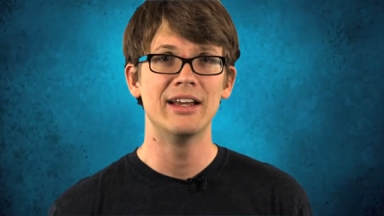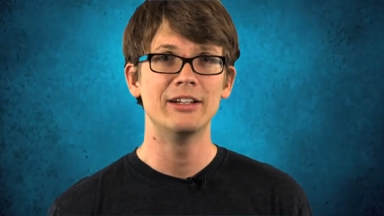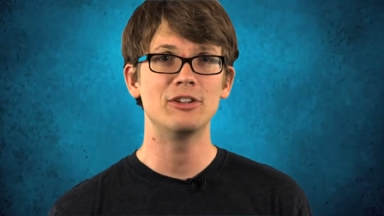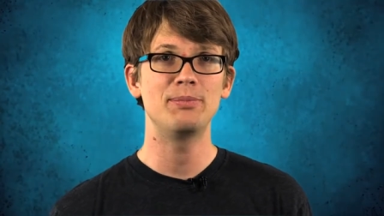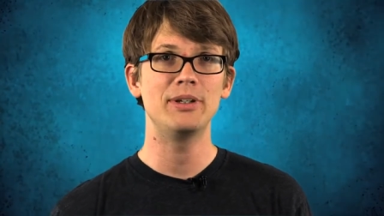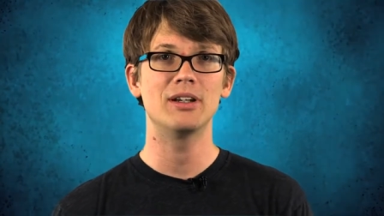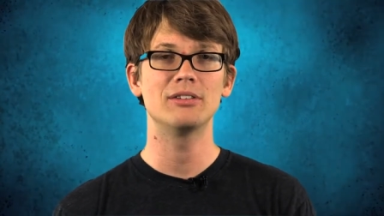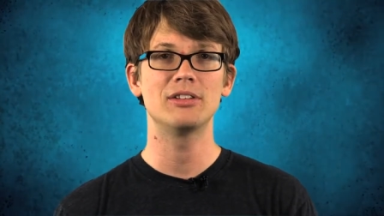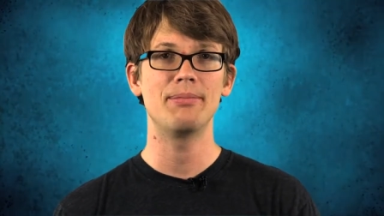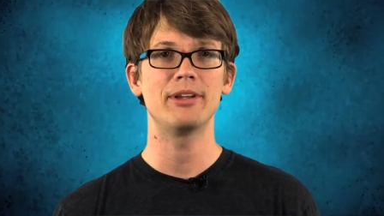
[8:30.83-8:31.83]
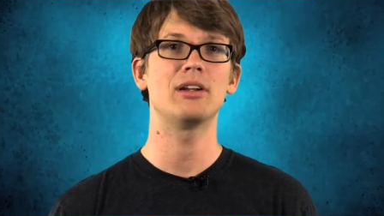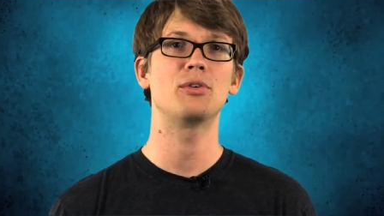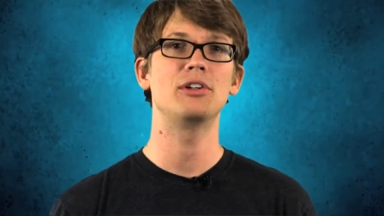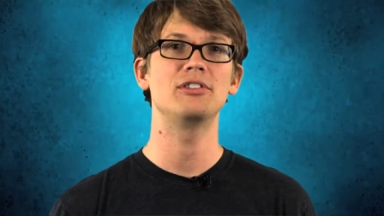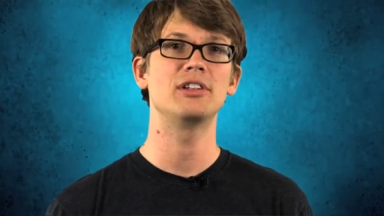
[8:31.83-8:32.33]
just because something
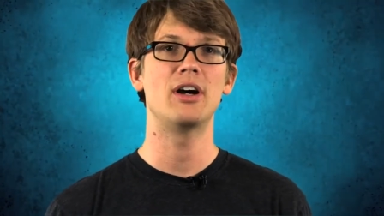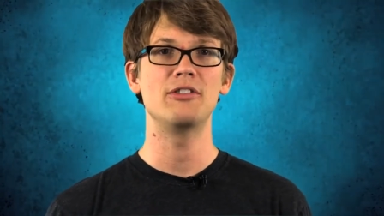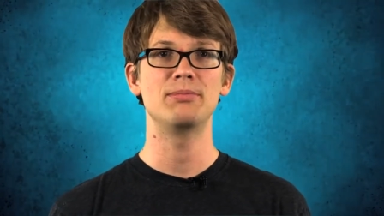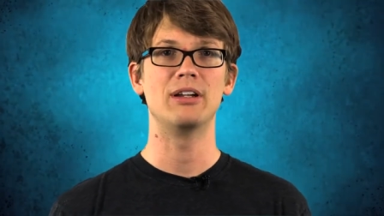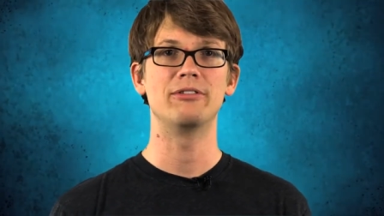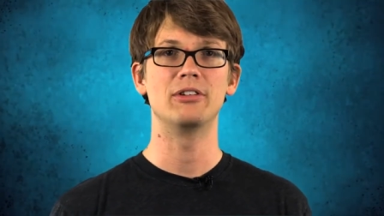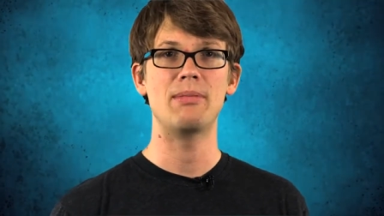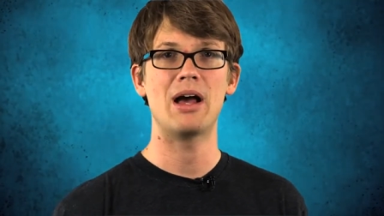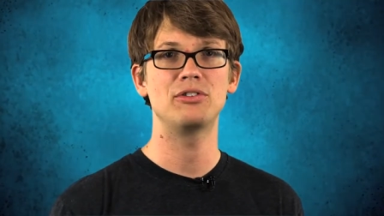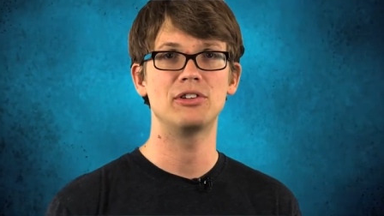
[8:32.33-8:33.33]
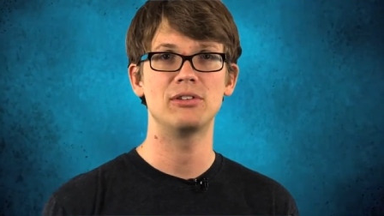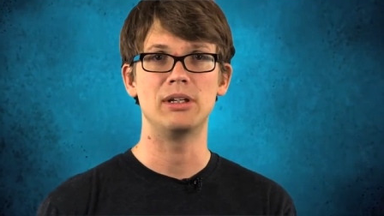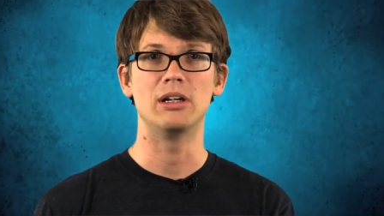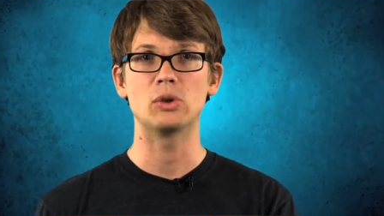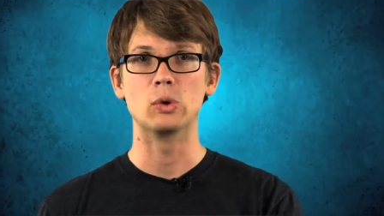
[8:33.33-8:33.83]
increases the lifespan for a mouse doesn't
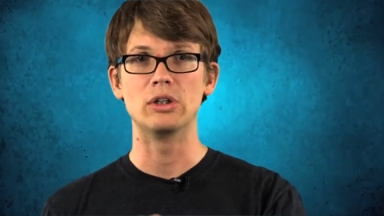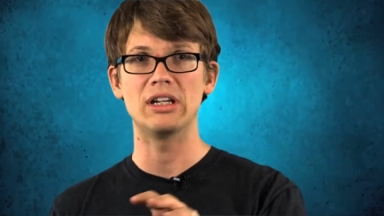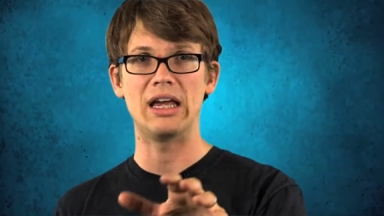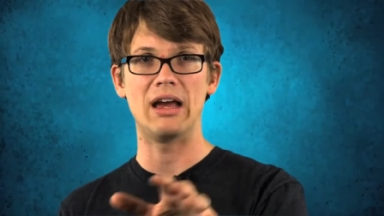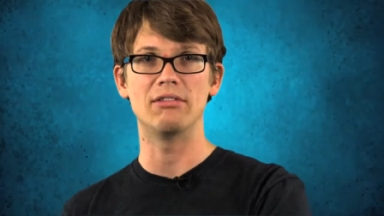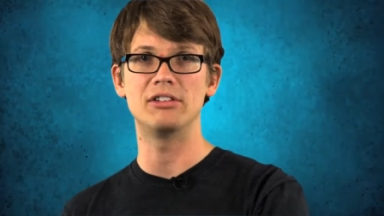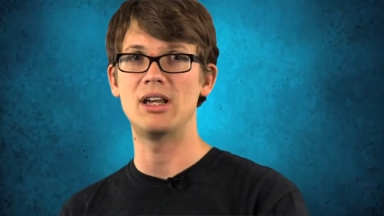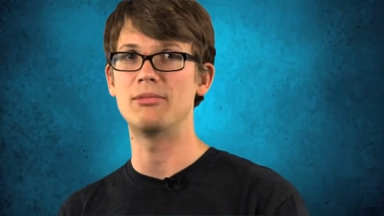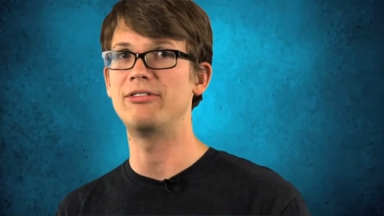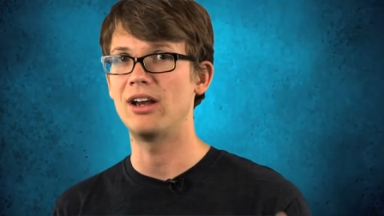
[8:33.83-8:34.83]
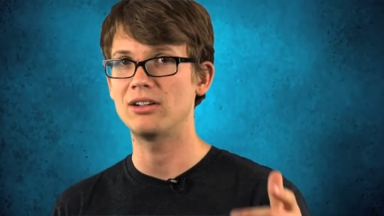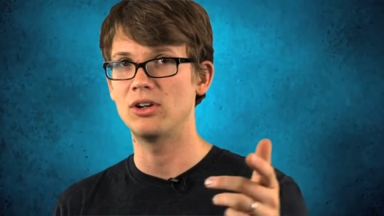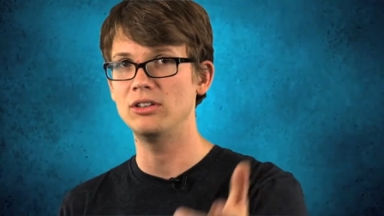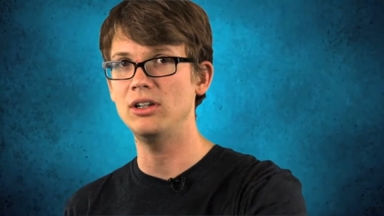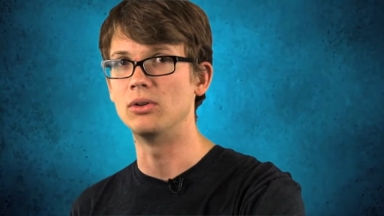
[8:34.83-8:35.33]
mean it's going to have the same effect
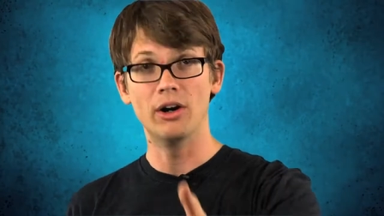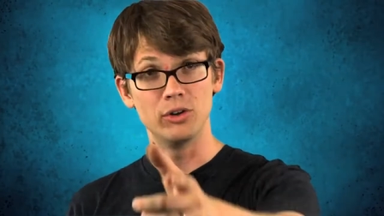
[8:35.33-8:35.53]
on you.